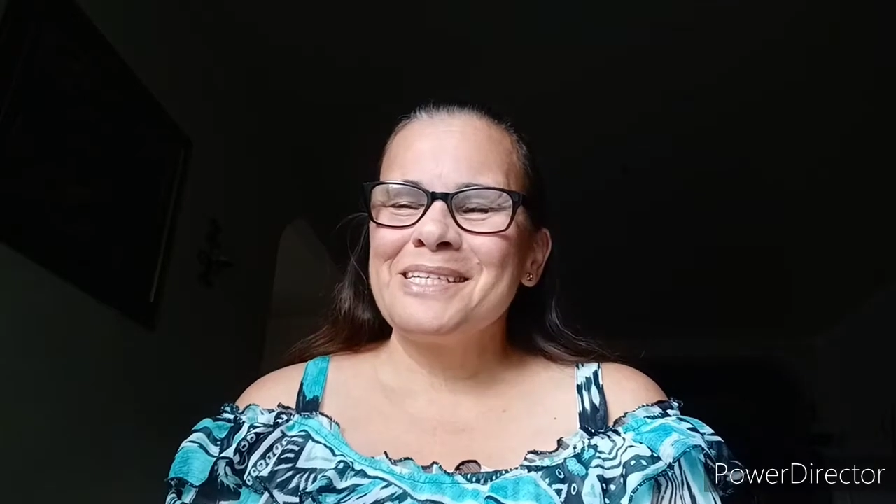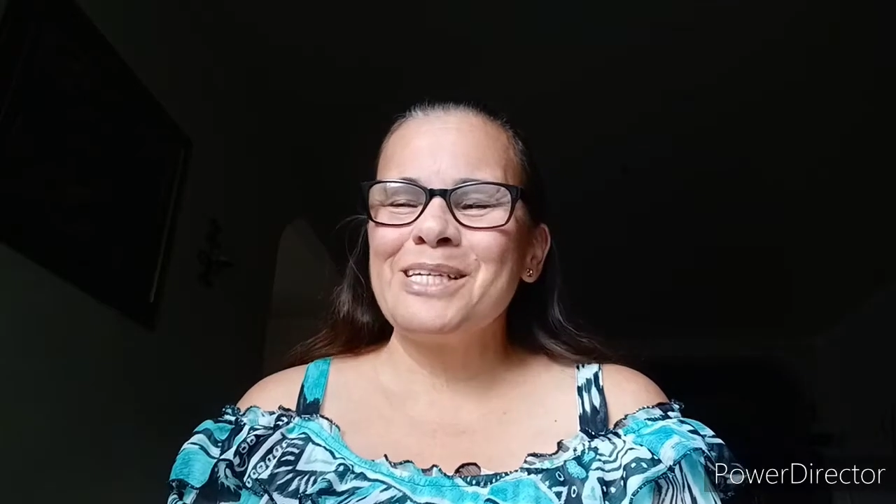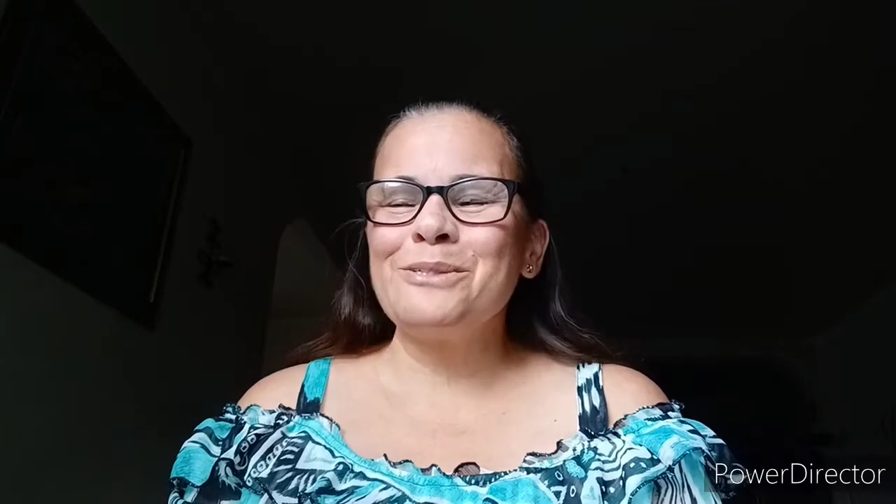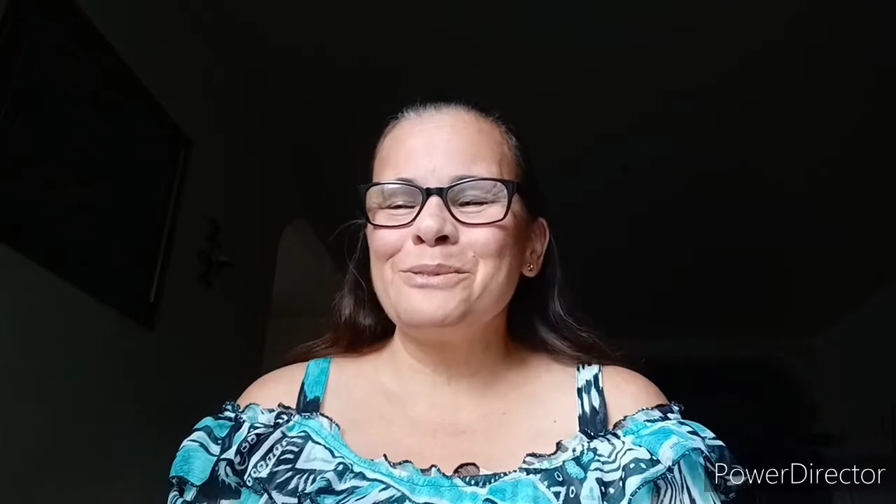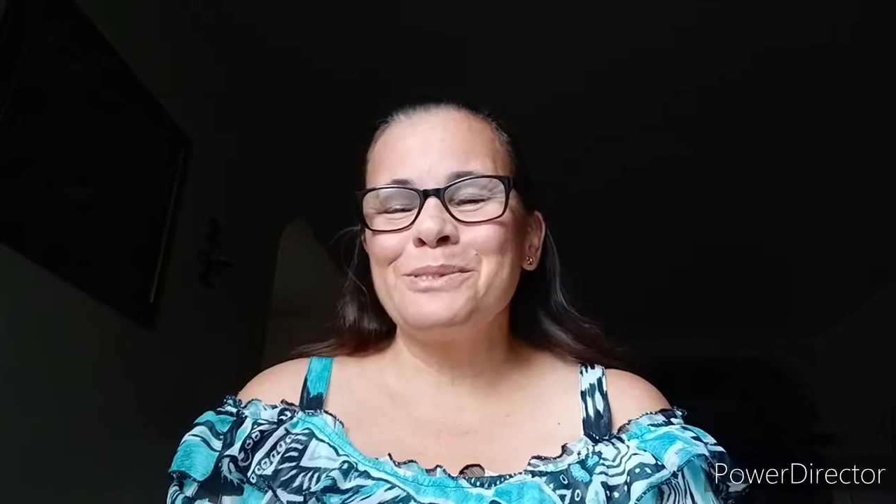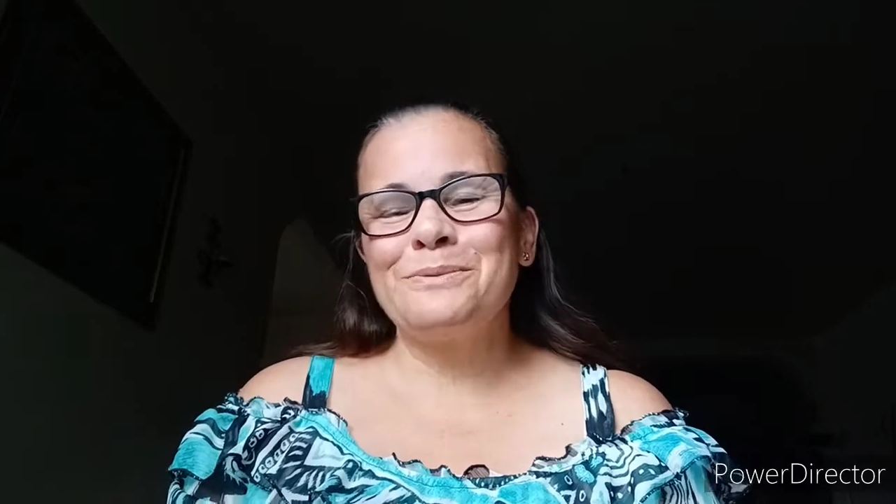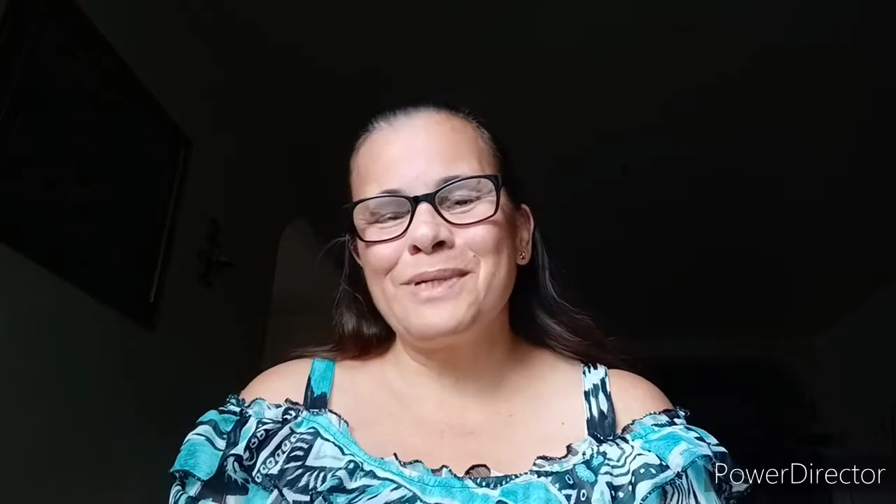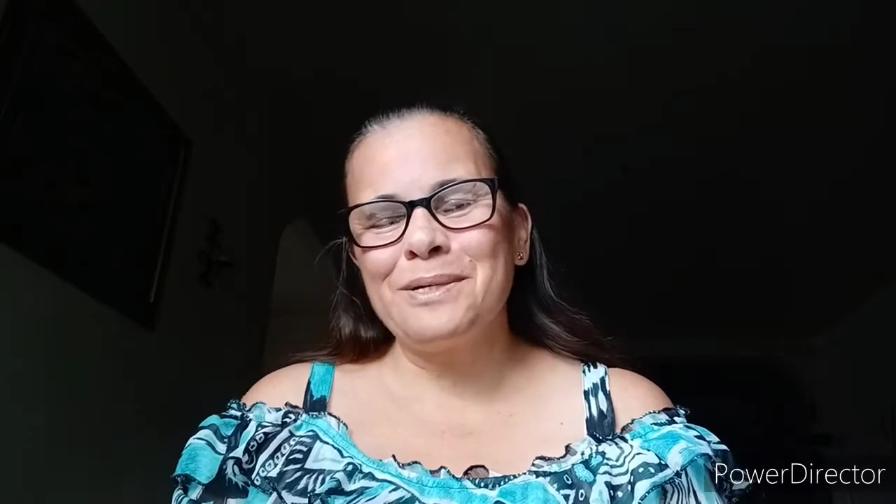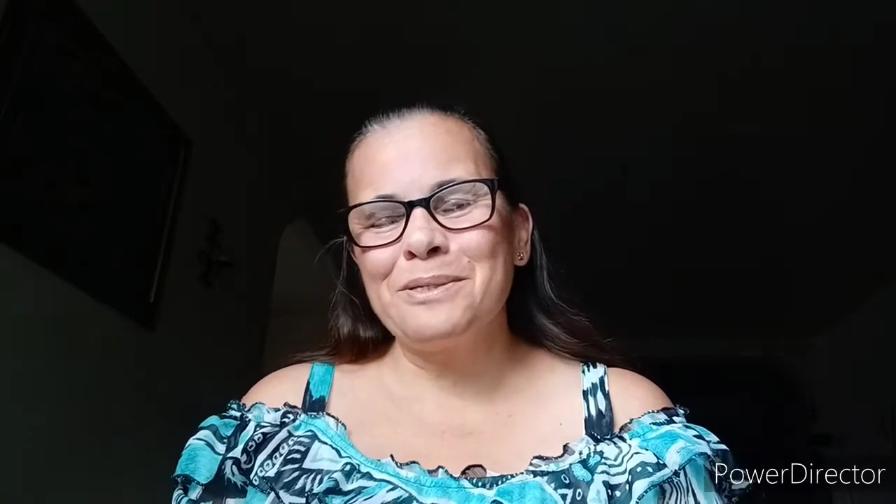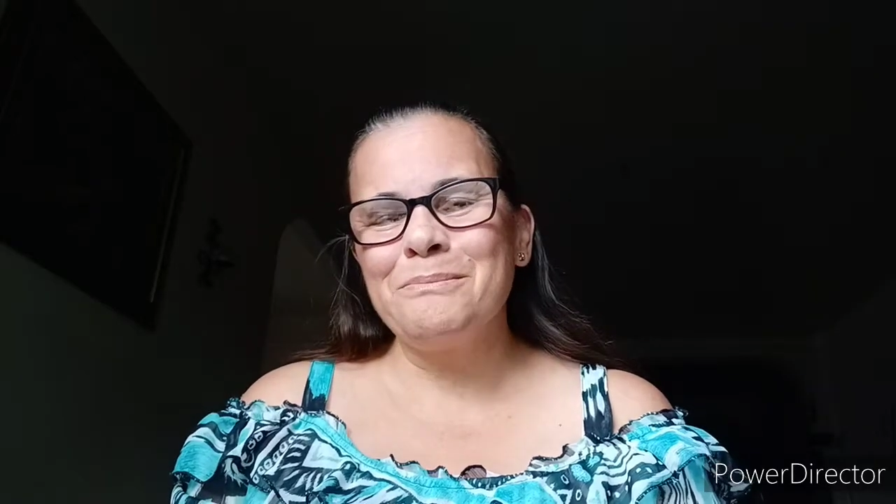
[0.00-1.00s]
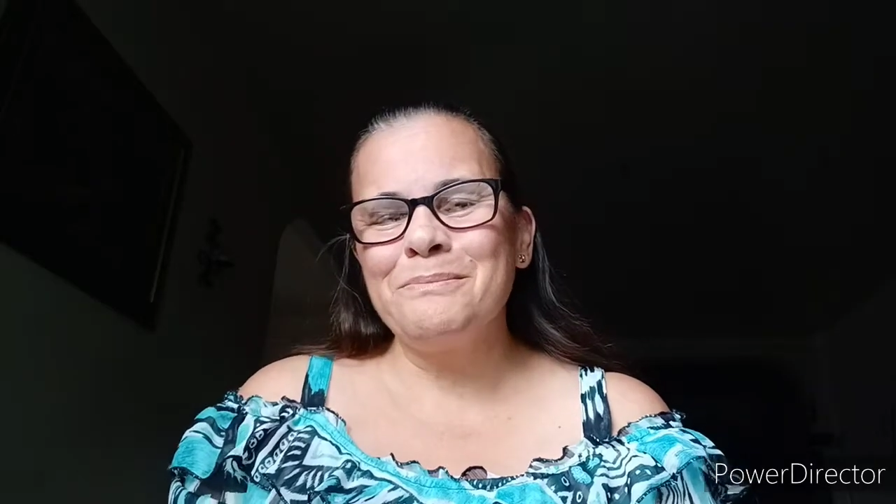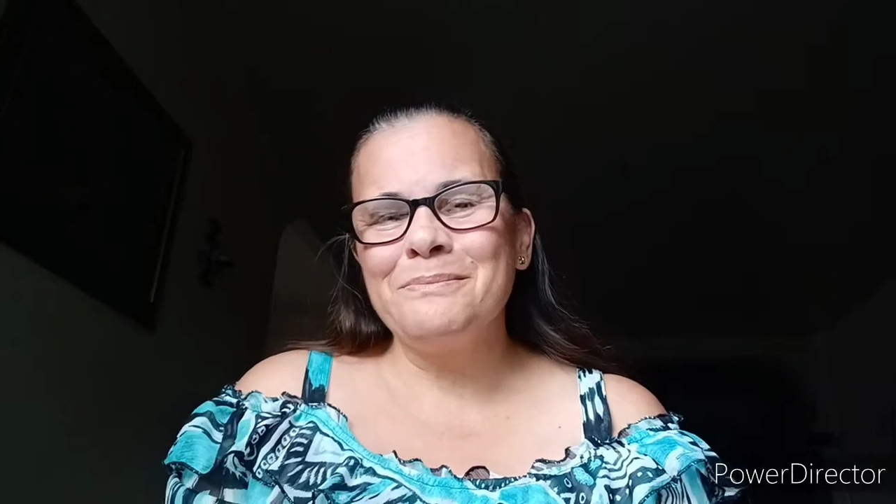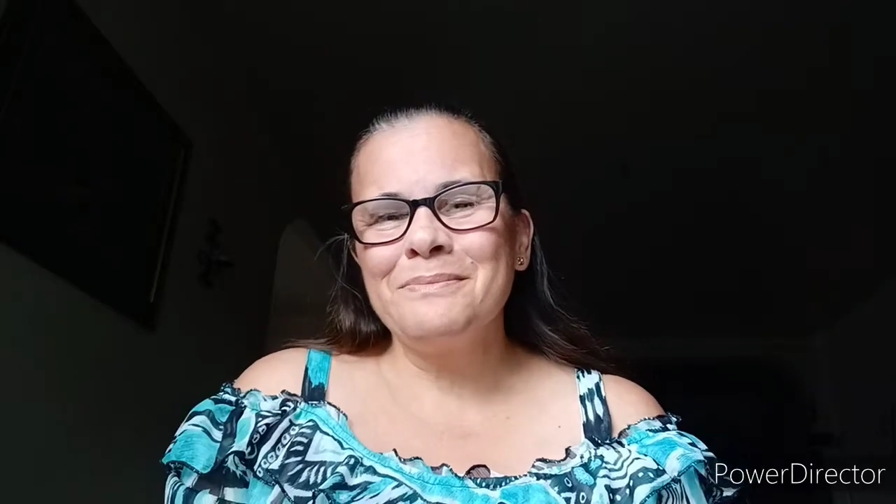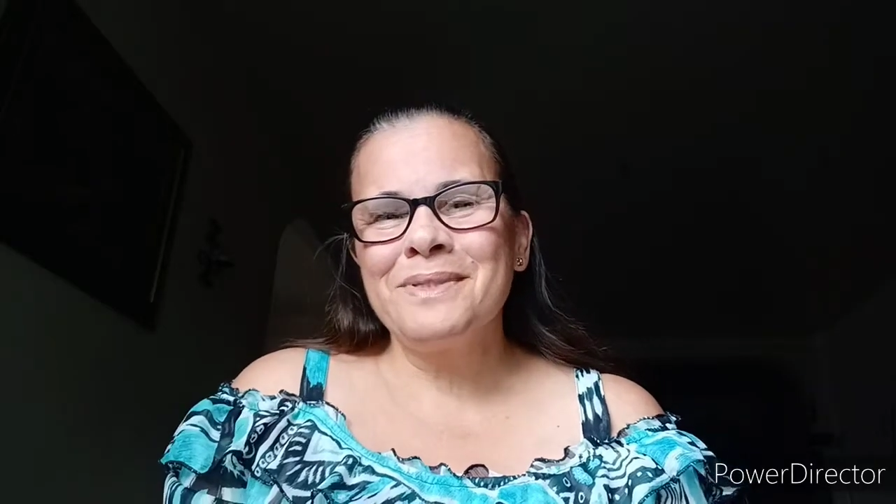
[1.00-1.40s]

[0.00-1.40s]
Hello everyone and welcome.